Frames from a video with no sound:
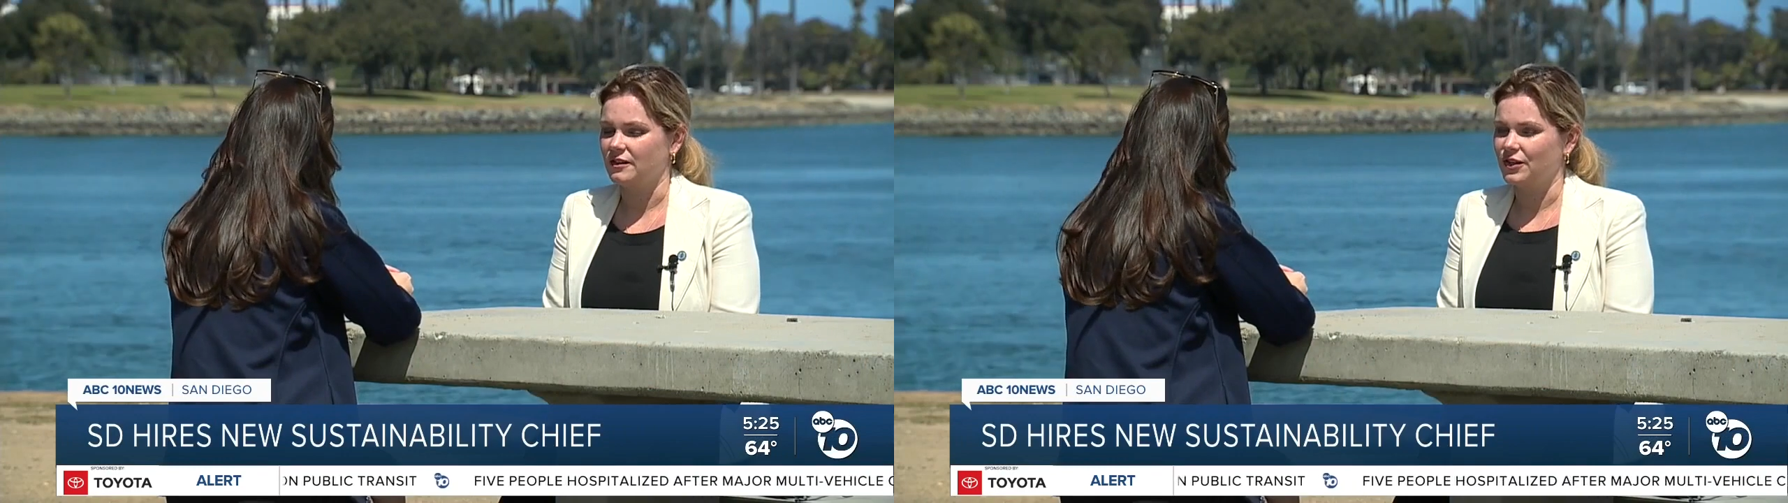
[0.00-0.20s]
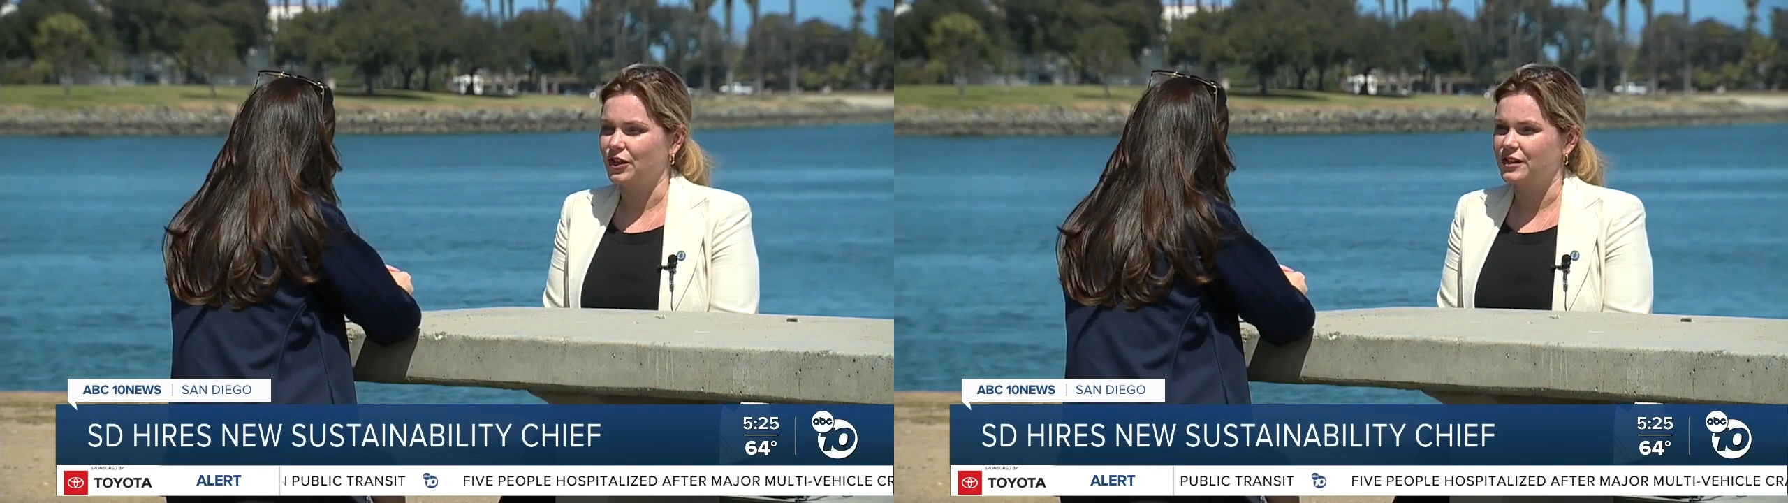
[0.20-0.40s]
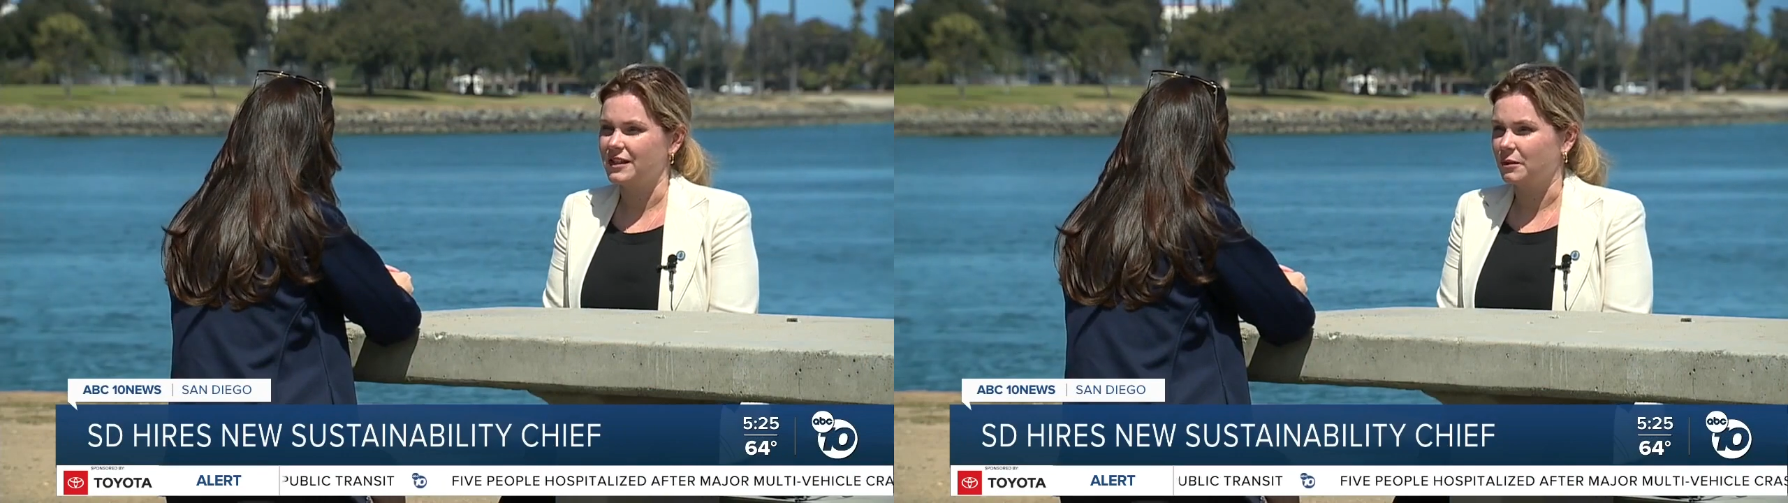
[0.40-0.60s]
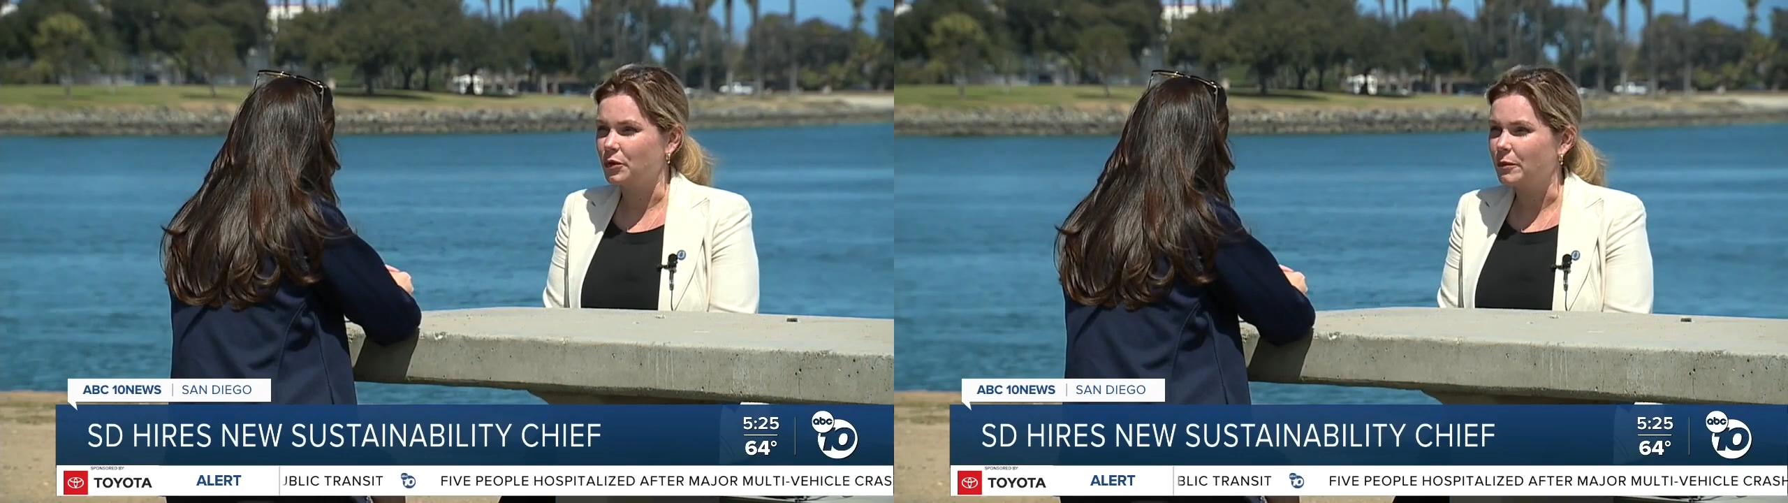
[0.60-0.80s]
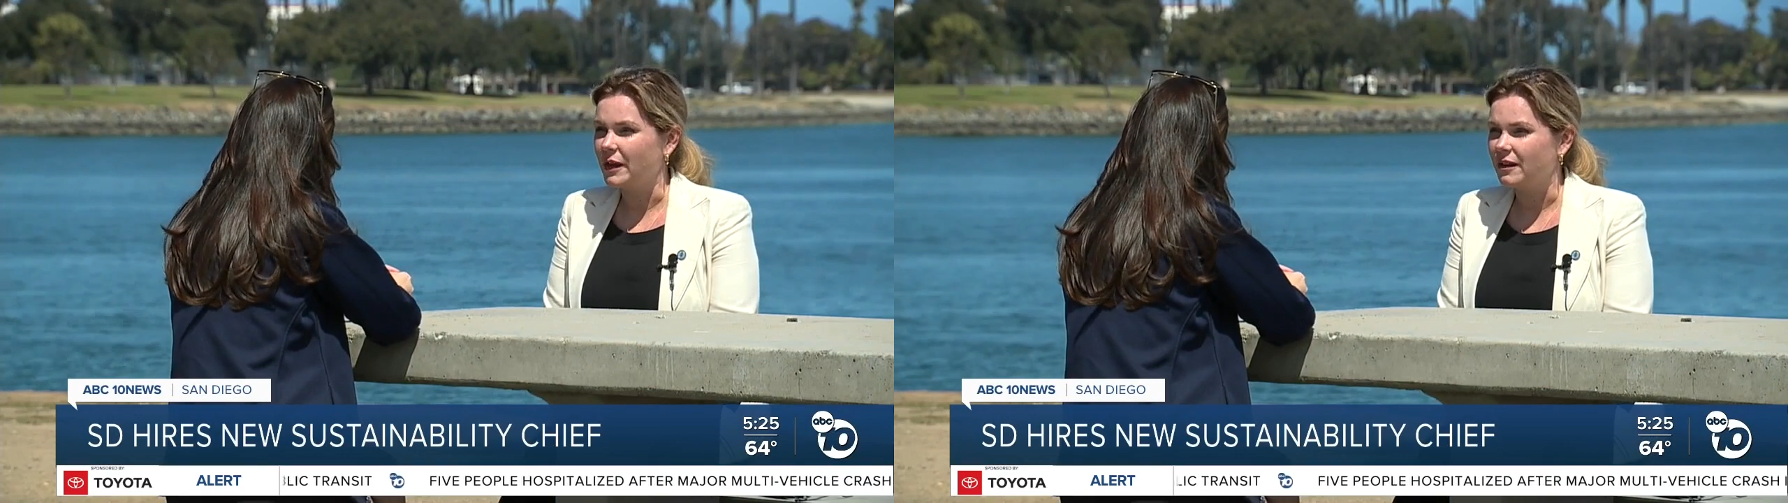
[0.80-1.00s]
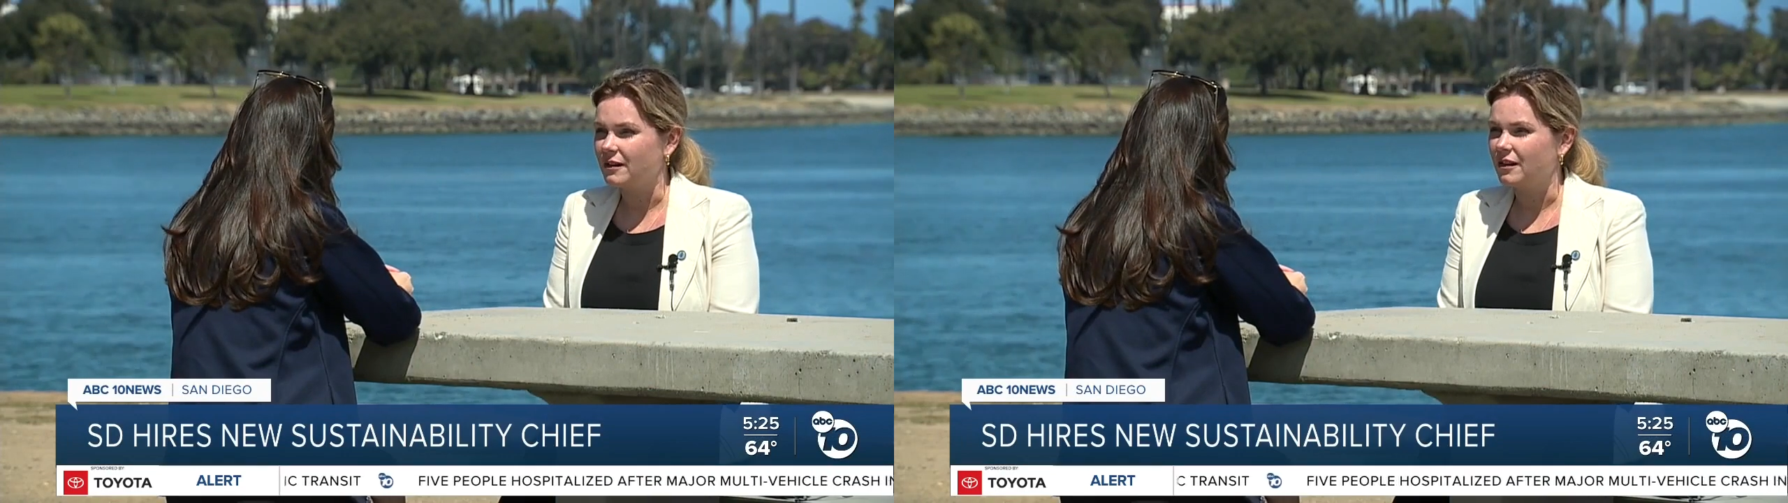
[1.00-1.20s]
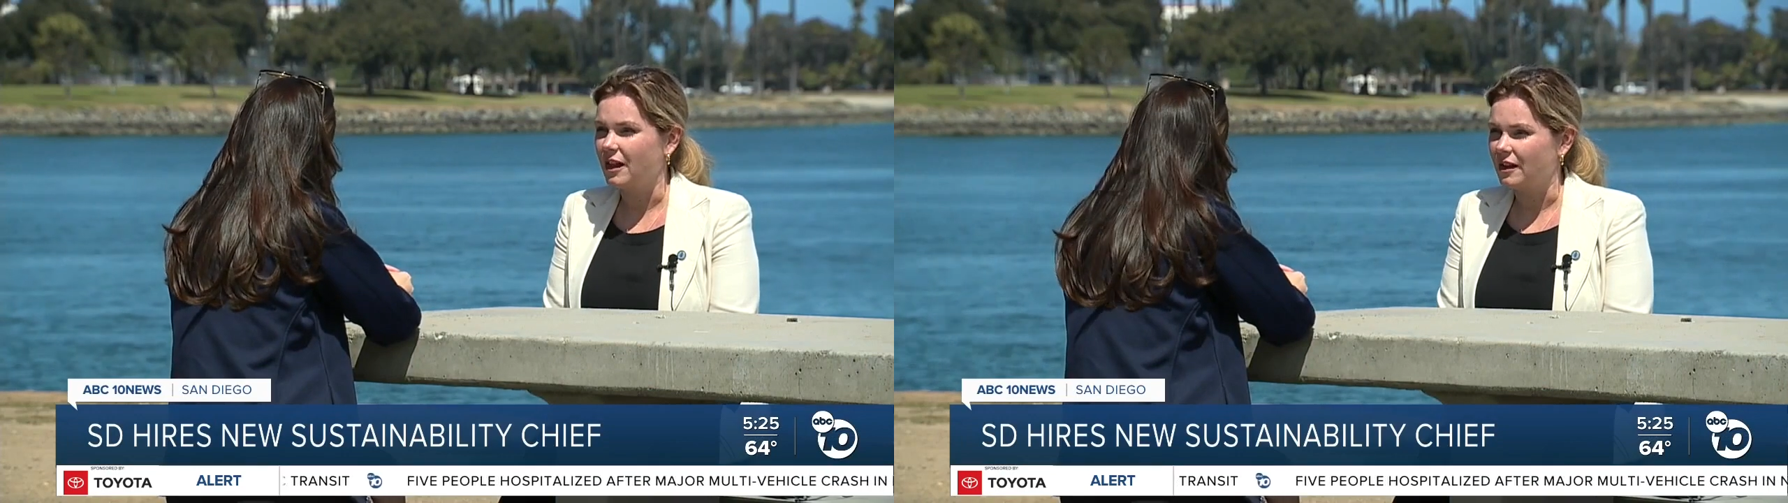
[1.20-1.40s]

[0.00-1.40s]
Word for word: Rust Busso says she